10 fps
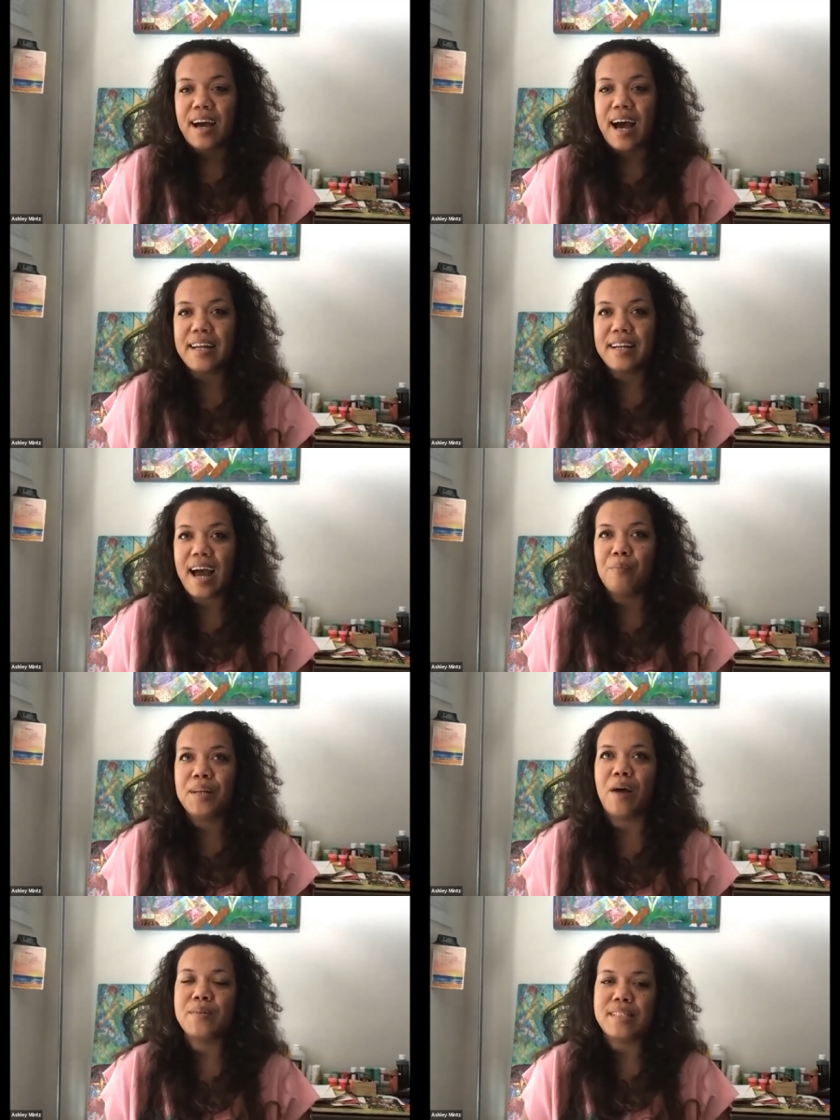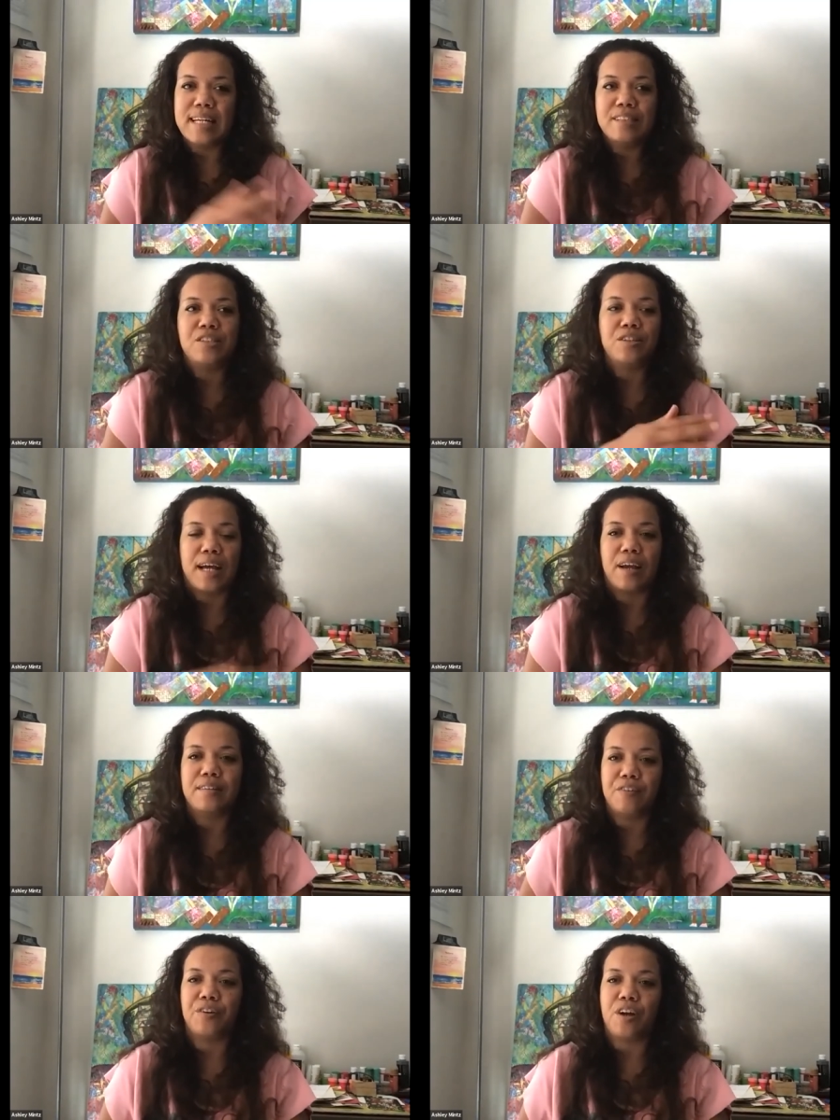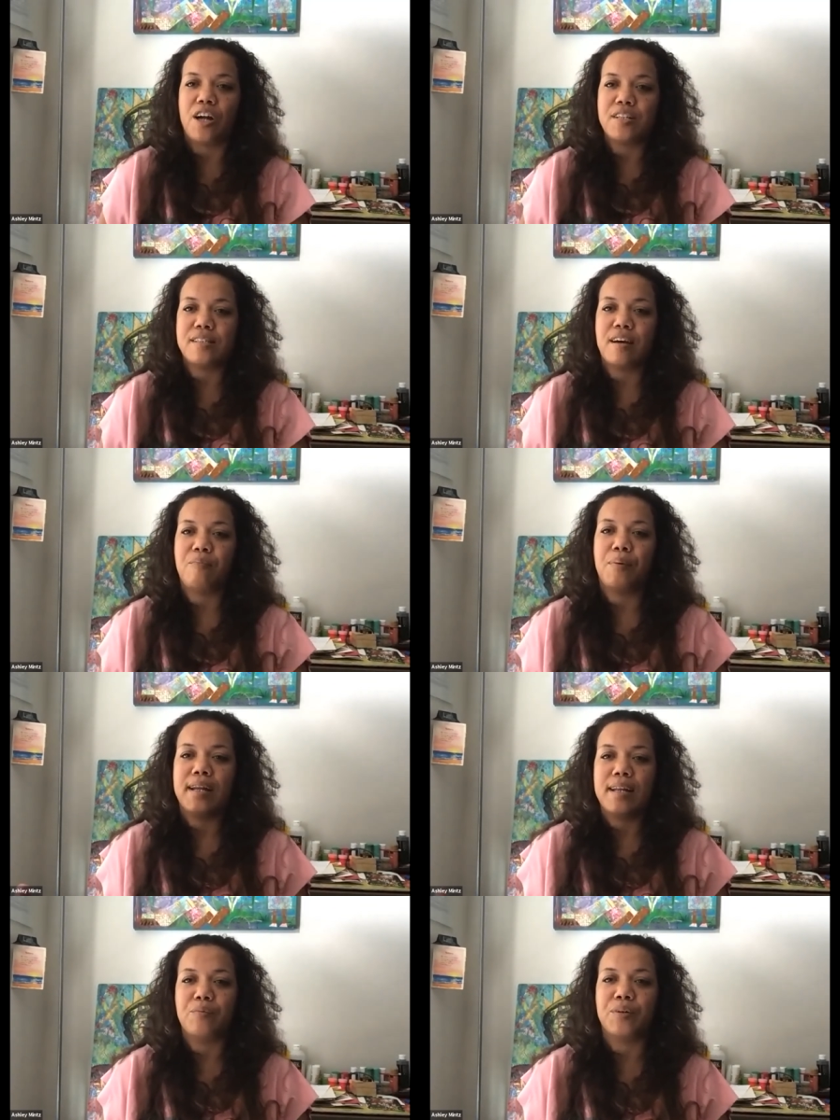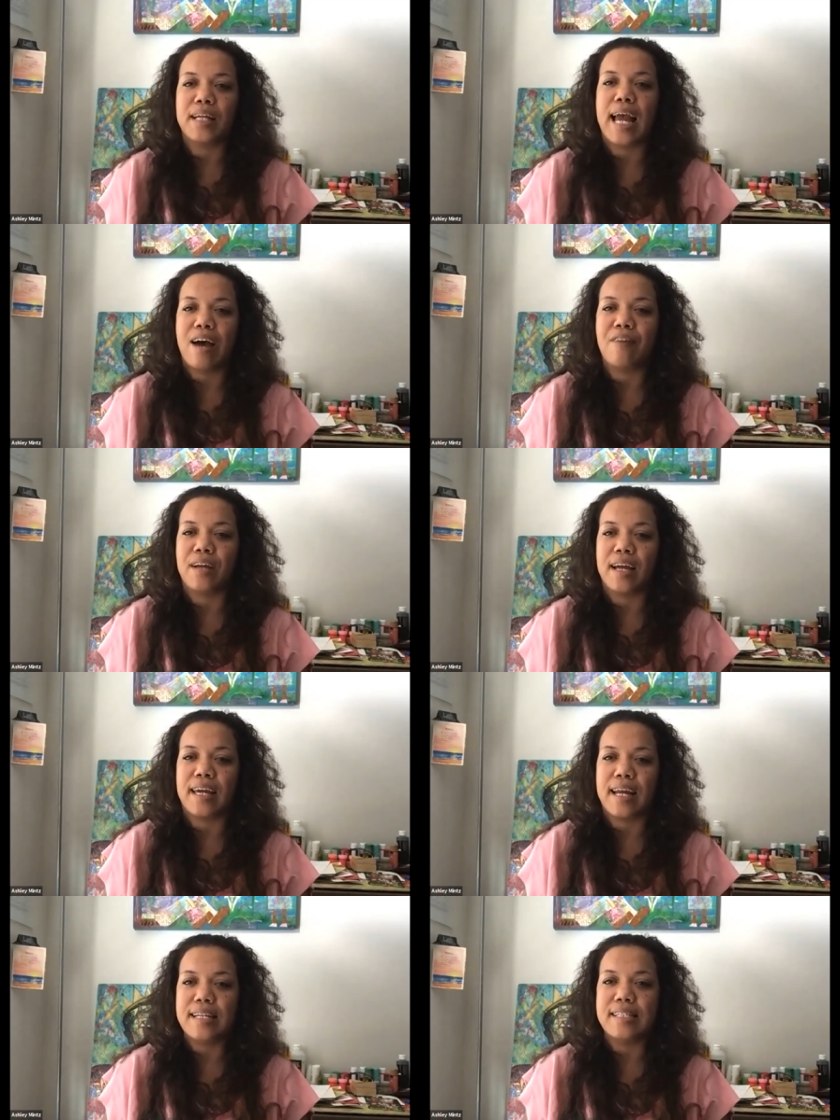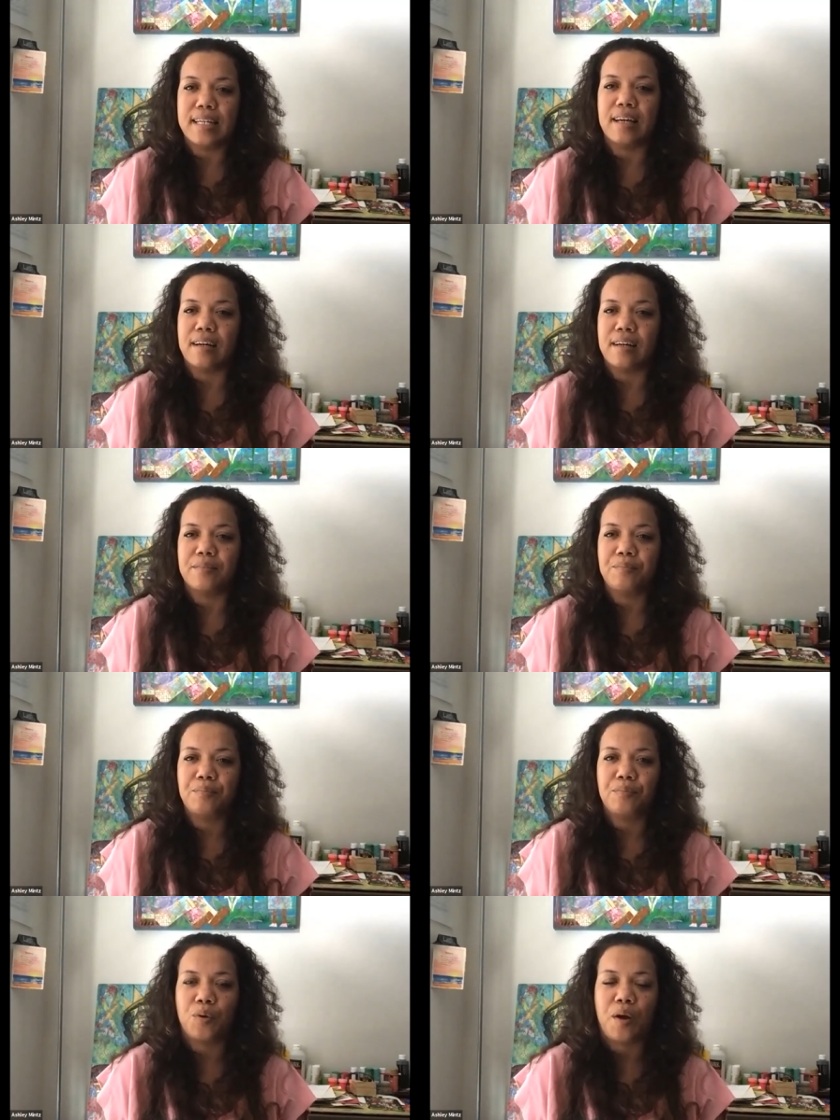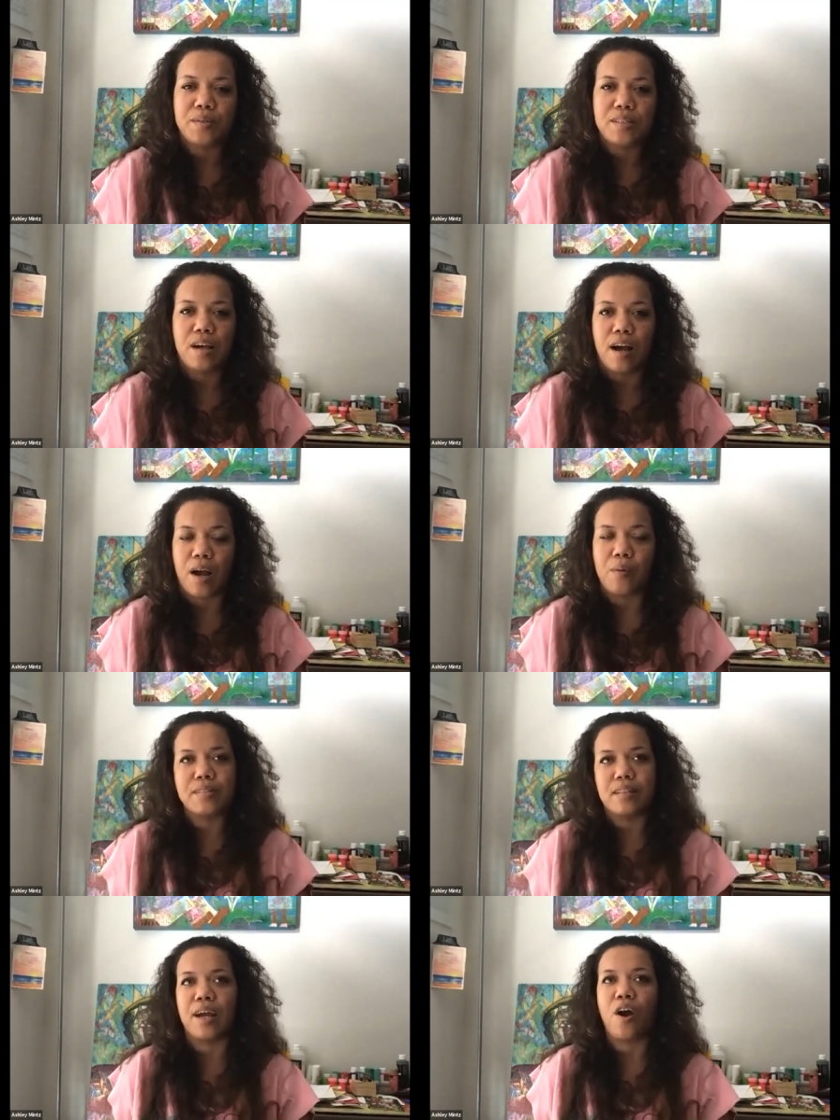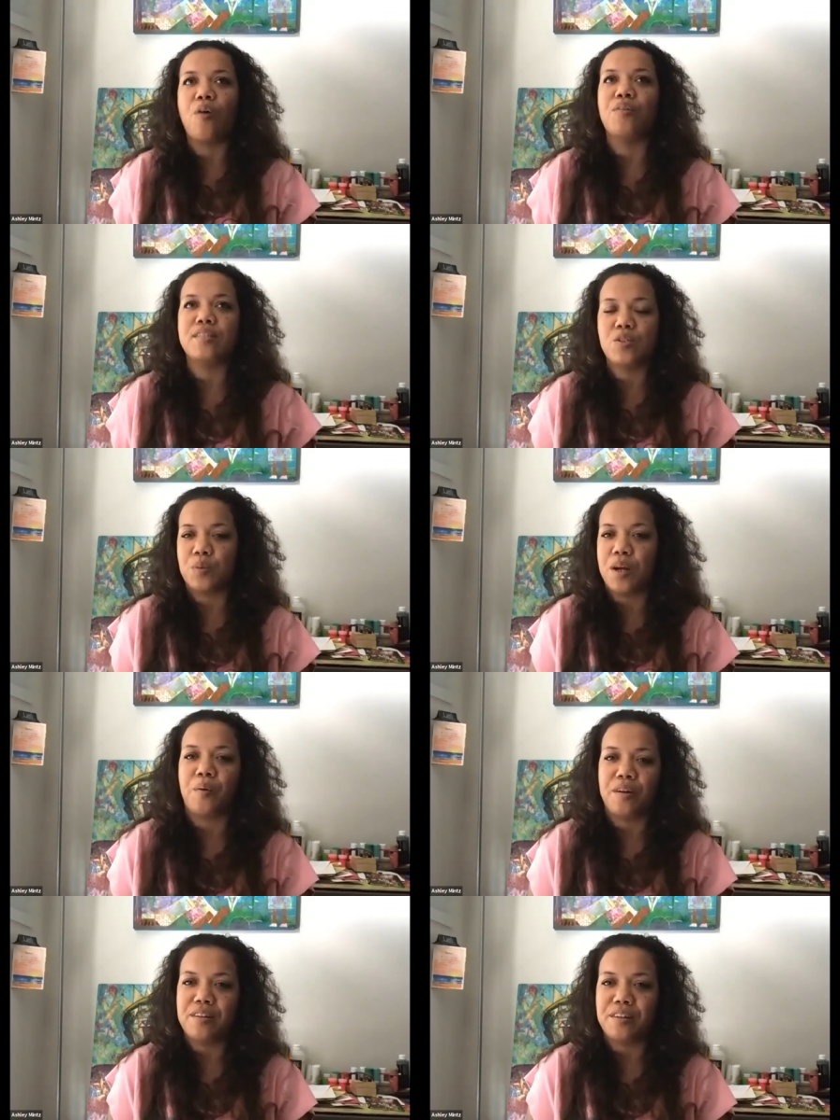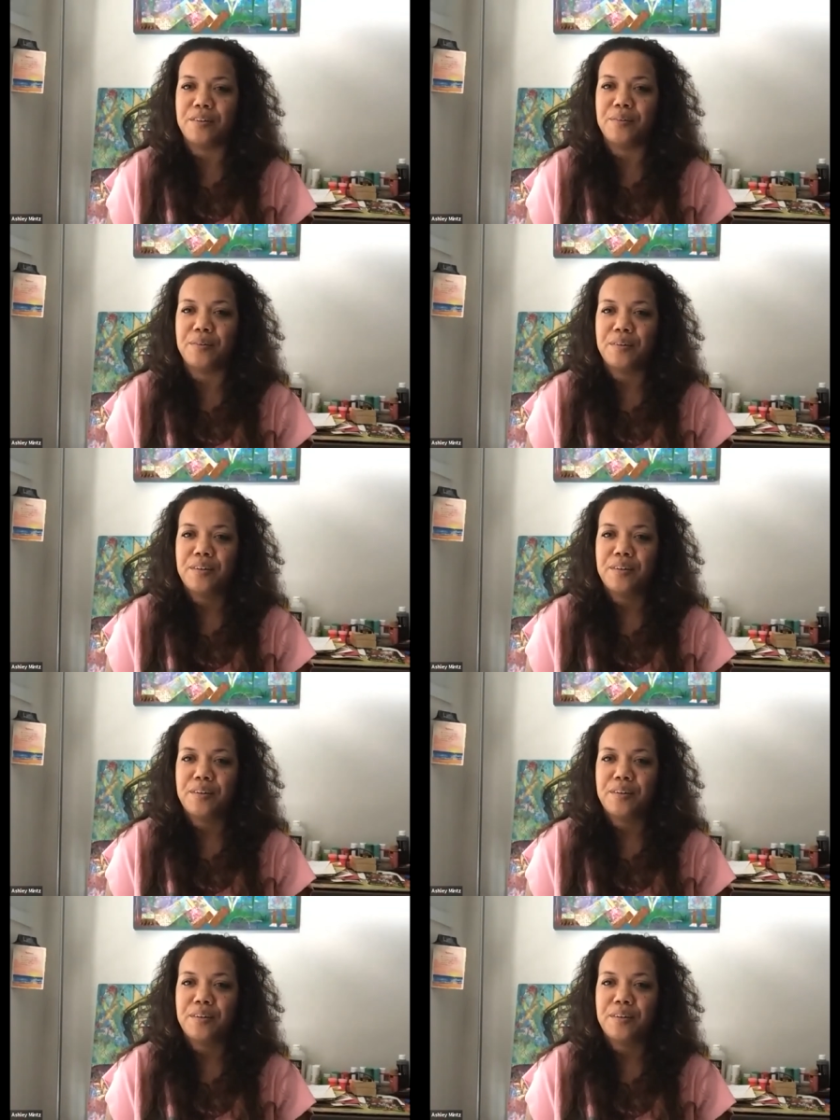I was into like different art stuff, but I didn't really have like an idea when I was young. I wasn't like, oh, this is what I want to do.